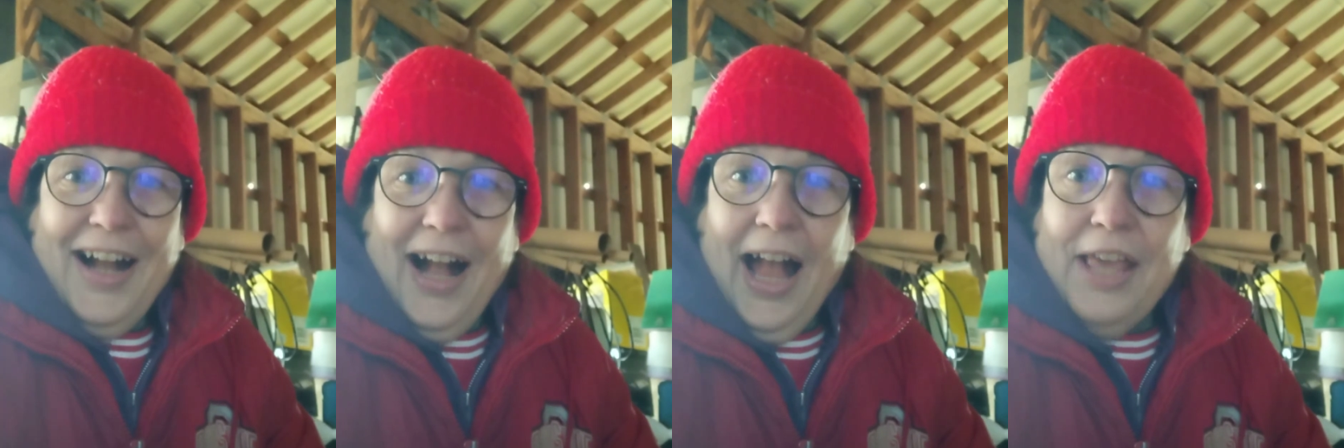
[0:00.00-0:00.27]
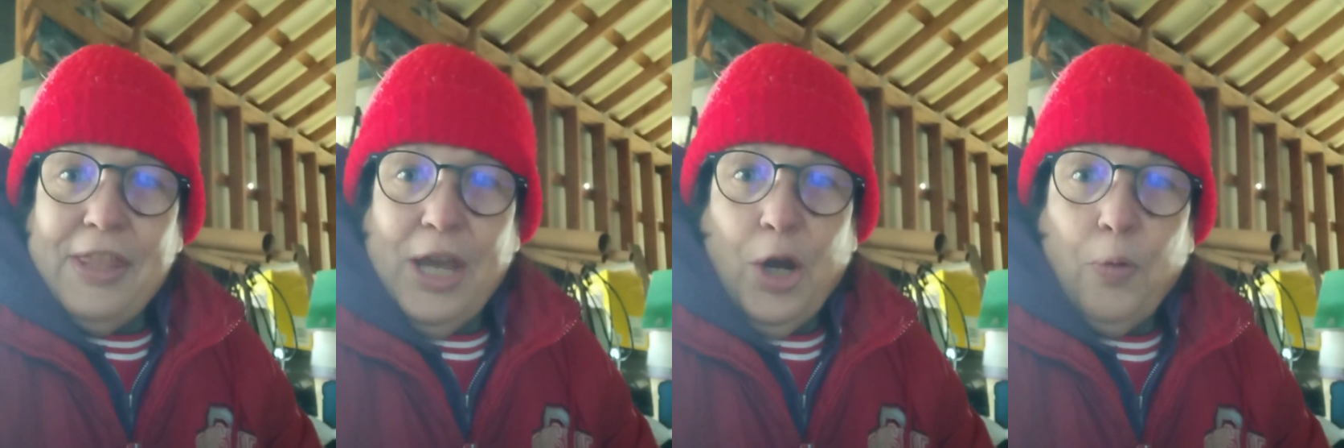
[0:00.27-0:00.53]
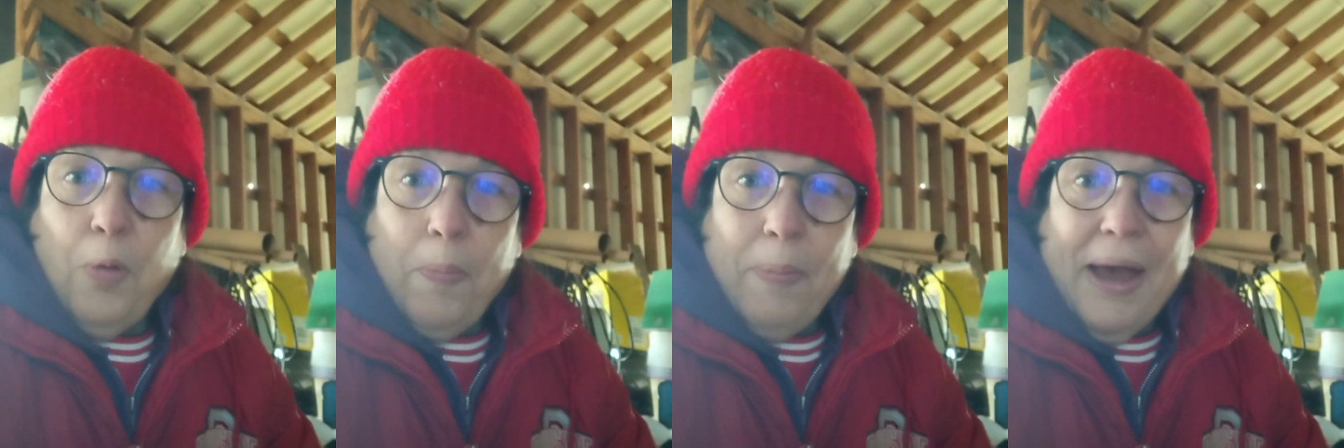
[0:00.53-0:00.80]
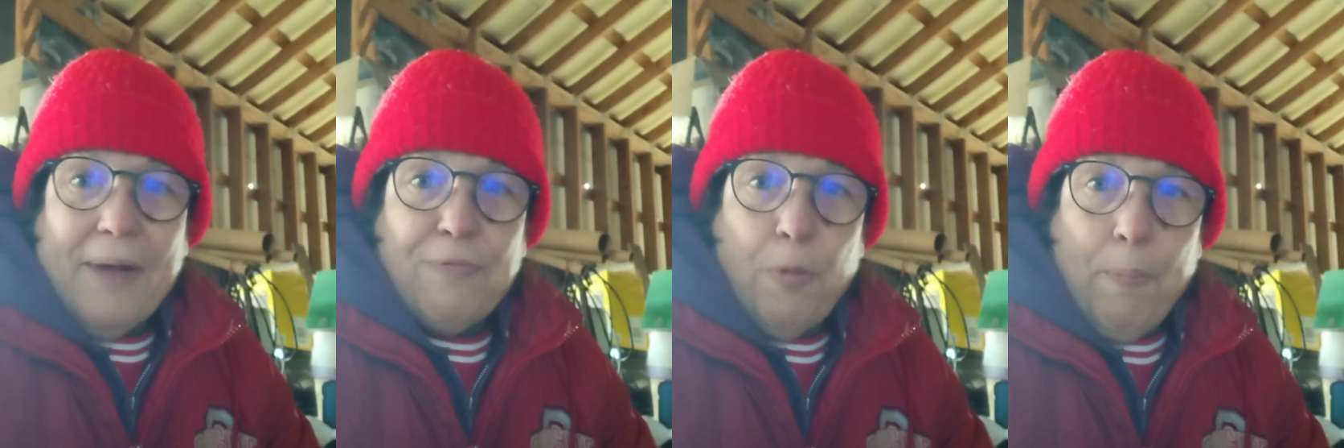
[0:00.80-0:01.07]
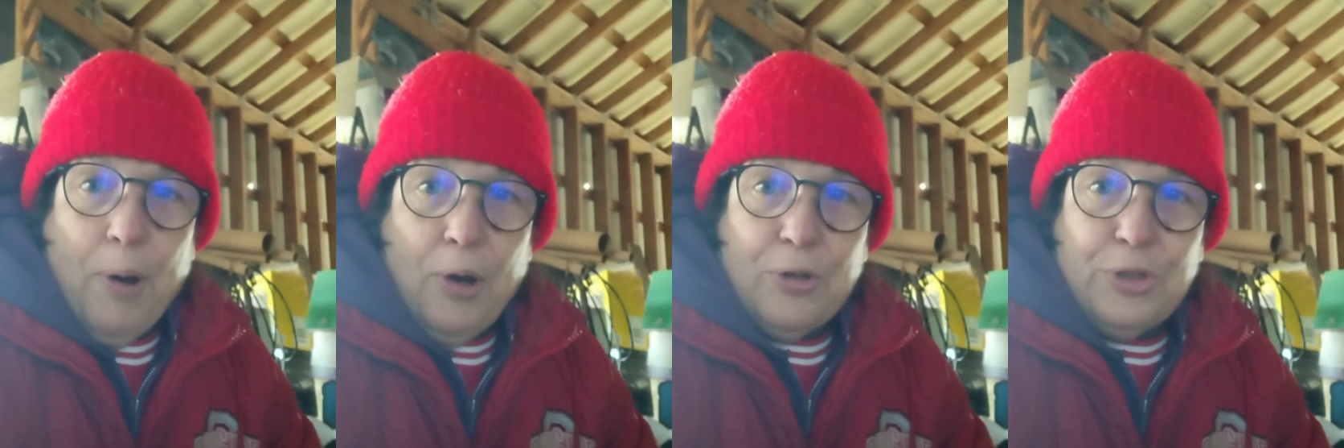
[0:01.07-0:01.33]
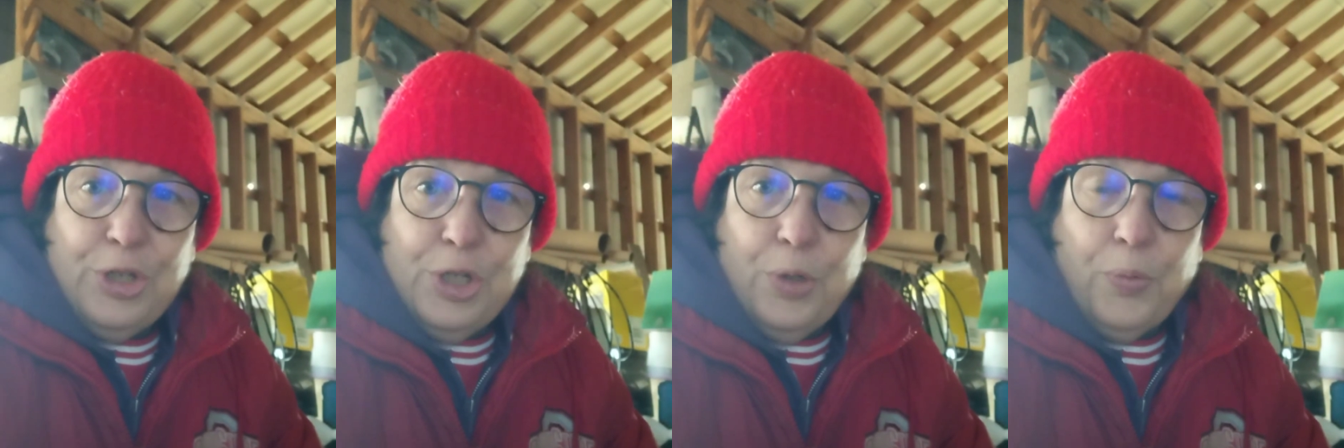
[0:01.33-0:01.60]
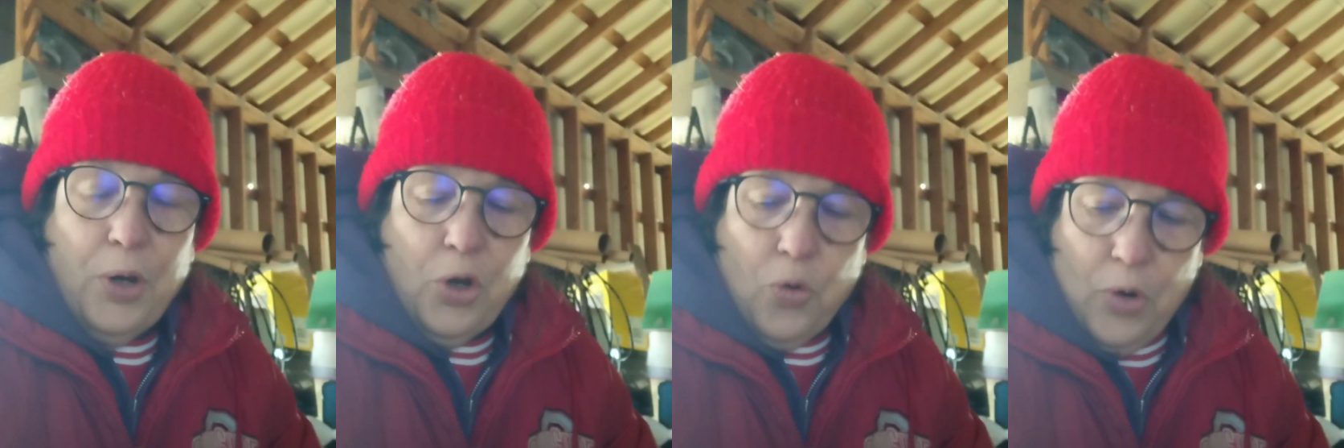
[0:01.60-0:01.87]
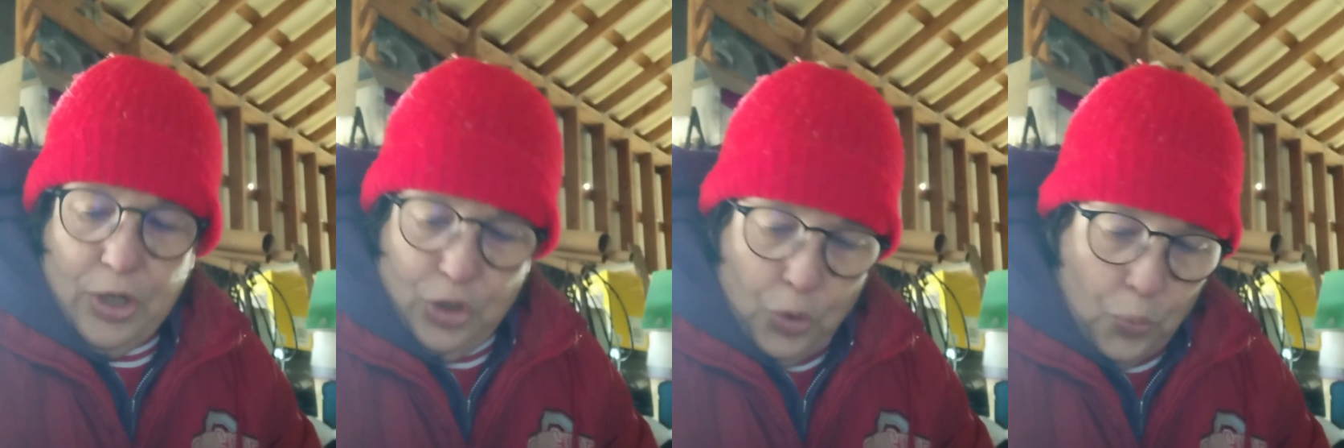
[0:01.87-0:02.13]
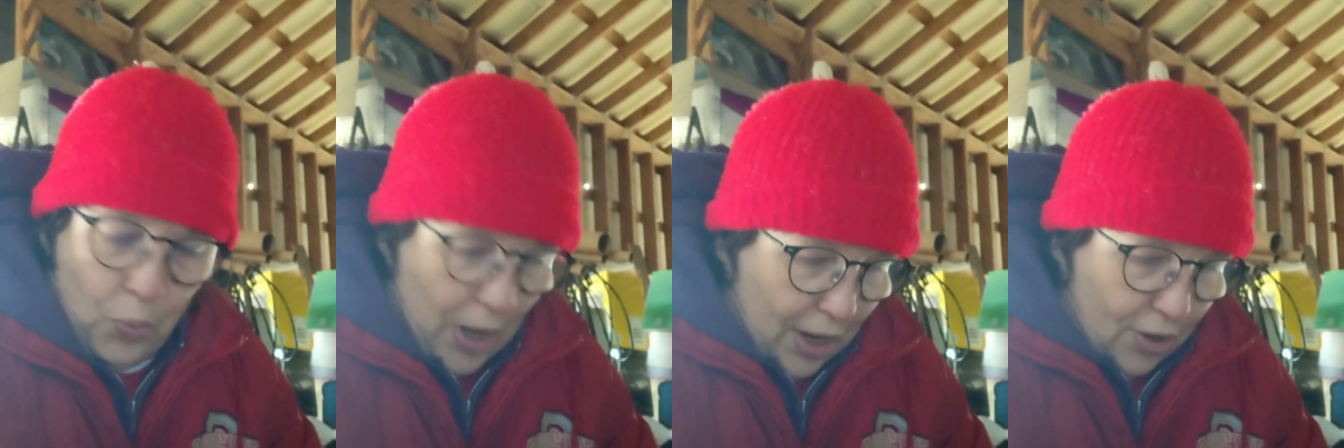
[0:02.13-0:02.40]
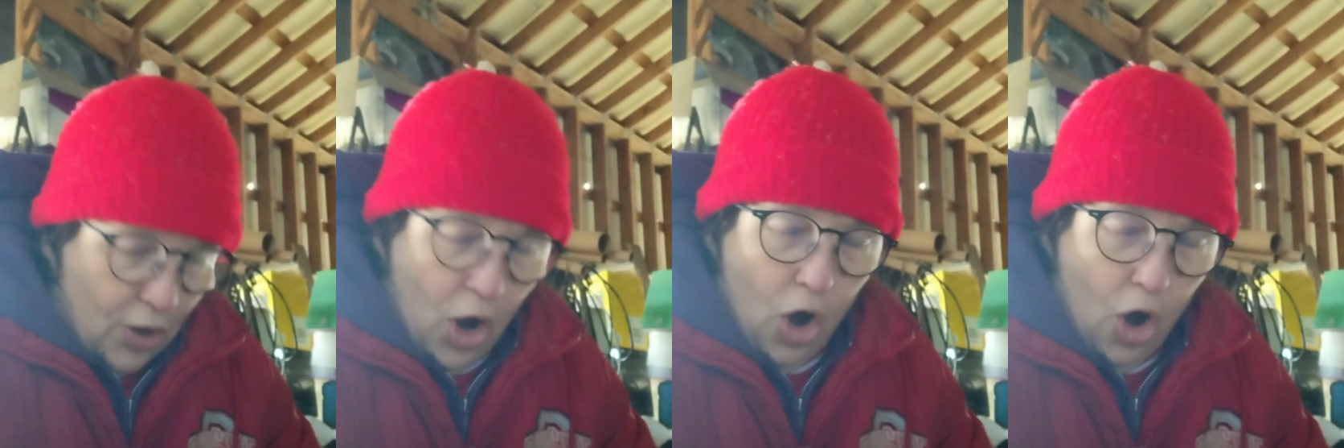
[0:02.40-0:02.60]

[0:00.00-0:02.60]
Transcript: Hi there, we're back for part two. We're going to wire